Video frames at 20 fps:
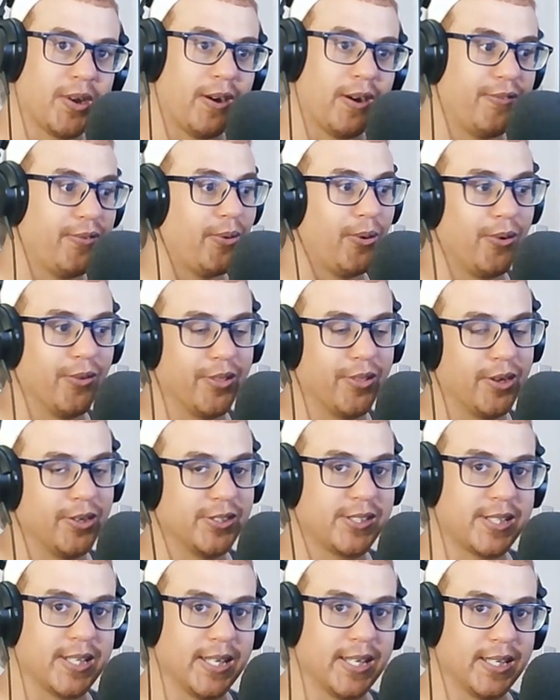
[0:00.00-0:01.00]
of all
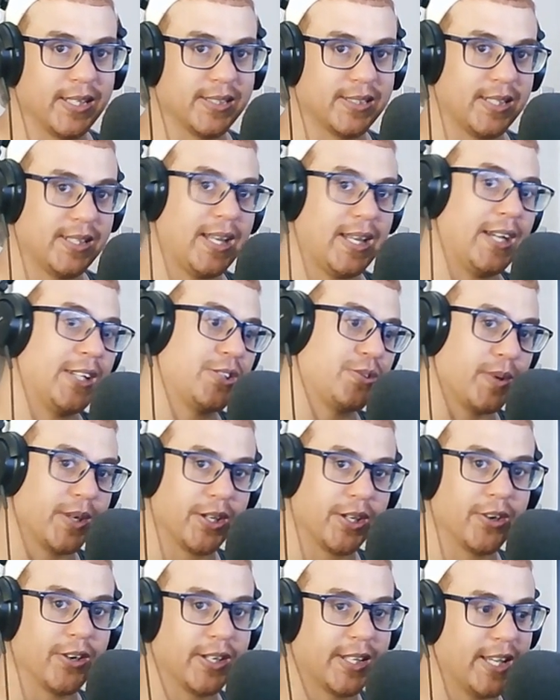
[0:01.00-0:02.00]
those things, and that's what he
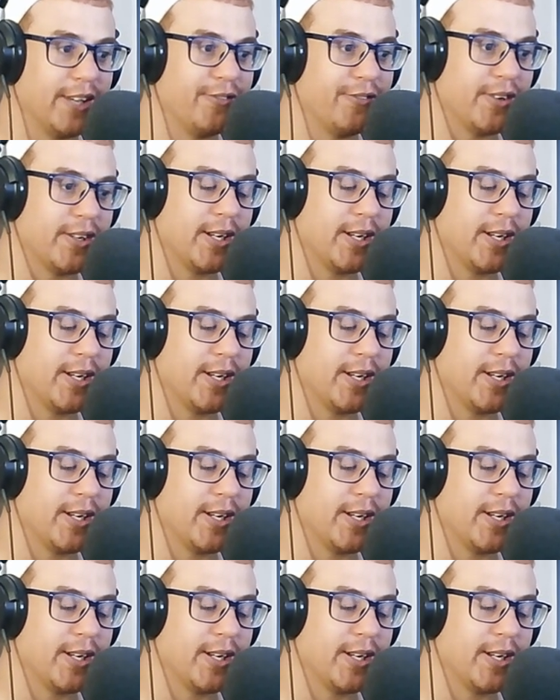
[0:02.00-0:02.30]
got given